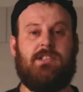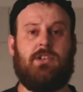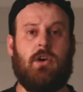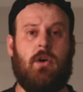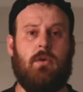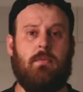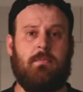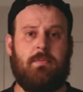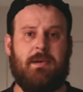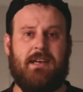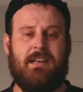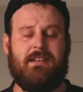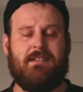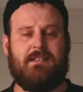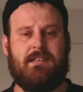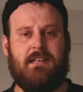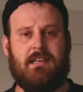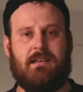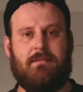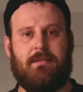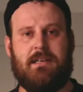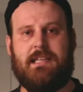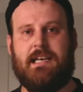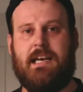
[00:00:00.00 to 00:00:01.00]
Don't be
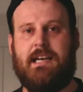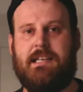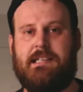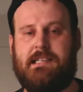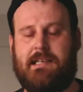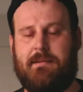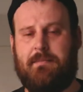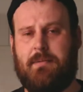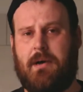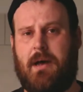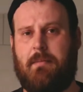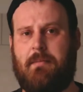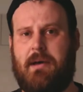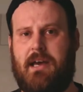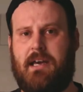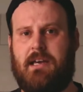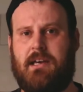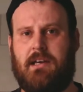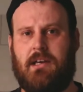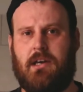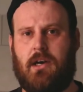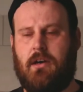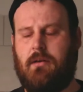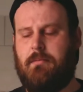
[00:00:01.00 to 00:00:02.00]
intimidated by
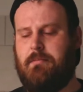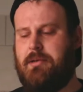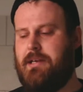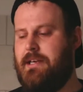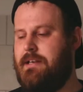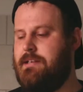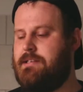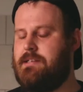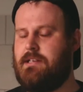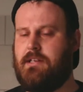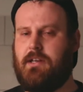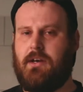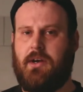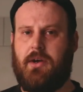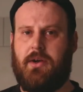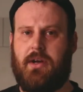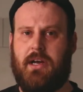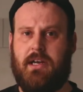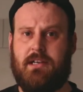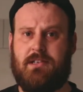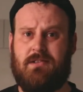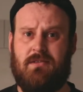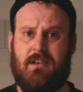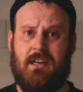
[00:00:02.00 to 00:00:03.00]
making your own pizza dough.
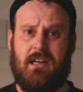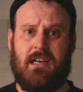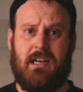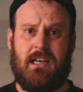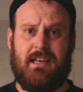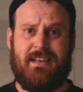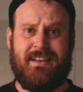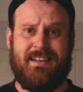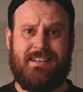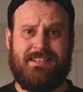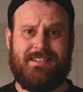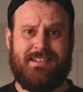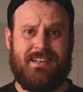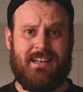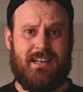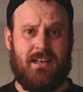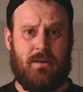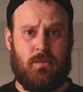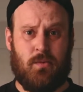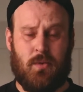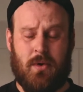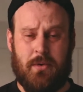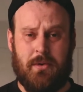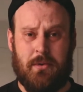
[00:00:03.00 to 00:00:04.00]
It's really easy.
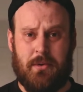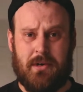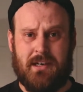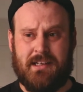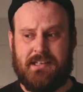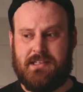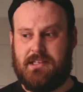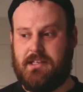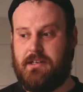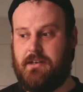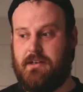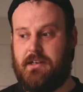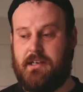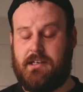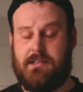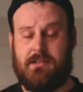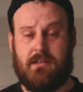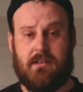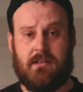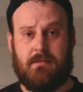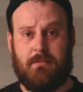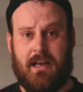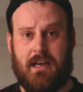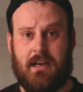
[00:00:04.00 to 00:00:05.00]
What we're wanting to do is
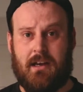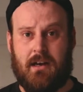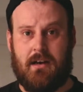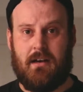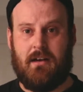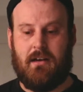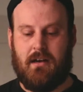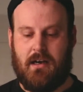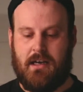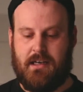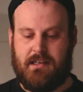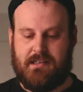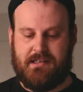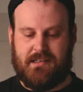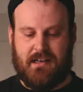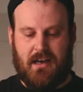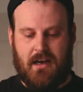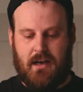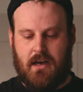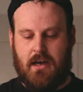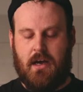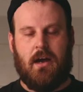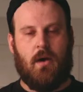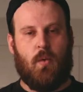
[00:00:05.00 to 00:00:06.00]
just make a nice
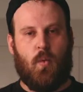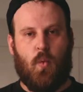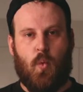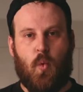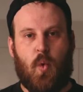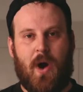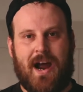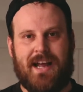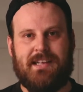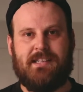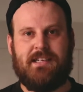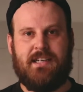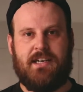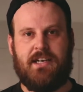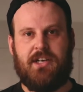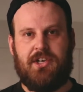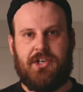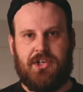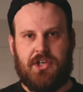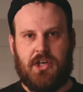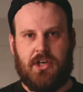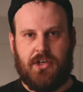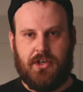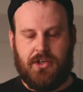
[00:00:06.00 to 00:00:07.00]

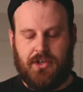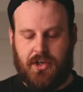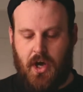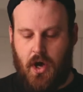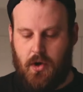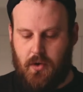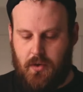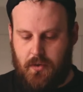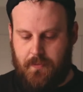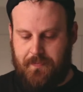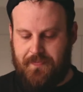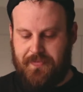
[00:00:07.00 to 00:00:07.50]
wettish dough.